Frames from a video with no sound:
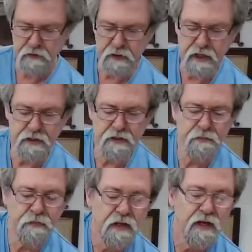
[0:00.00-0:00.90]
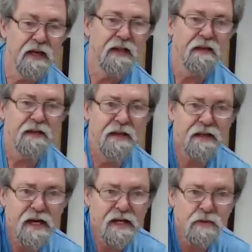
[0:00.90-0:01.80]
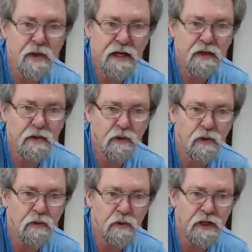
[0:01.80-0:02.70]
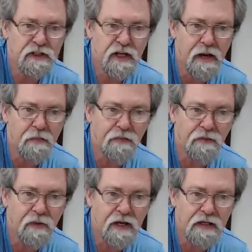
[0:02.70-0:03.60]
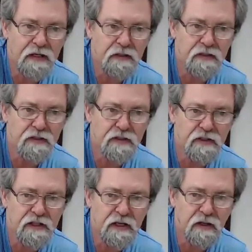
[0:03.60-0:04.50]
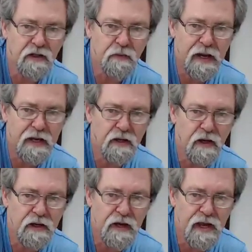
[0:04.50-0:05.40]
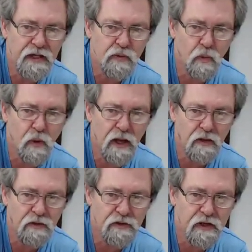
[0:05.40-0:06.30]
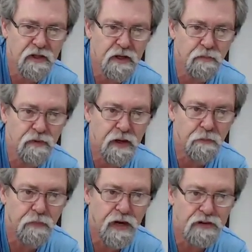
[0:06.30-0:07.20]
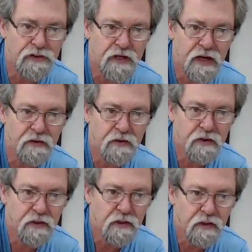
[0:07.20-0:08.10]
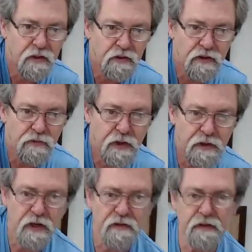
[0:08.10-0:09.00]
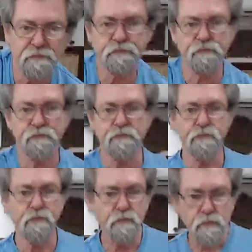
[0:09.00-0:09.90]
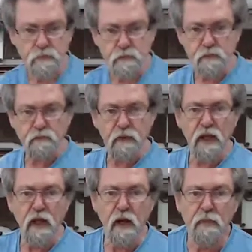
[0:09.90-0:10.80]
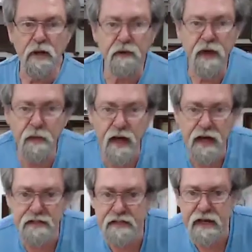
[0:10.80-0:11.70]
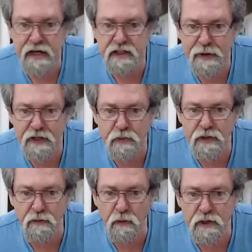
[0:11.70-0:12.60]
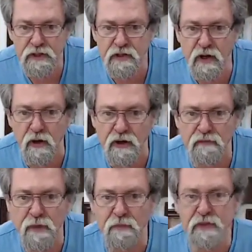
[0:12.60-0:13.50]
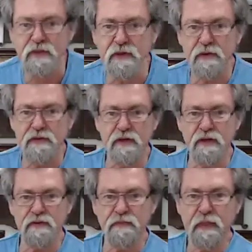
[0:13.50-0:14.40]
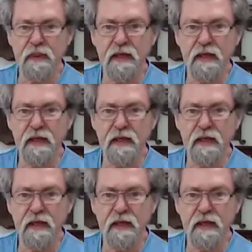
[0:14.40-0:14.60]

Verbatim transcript: So that's they're the days where they couldn't really tap a thread into the steel and the backing iron as well, so they put that brass nut that's rounded over. Peter, number 8 Stanley is about 24 inches long if memory serves.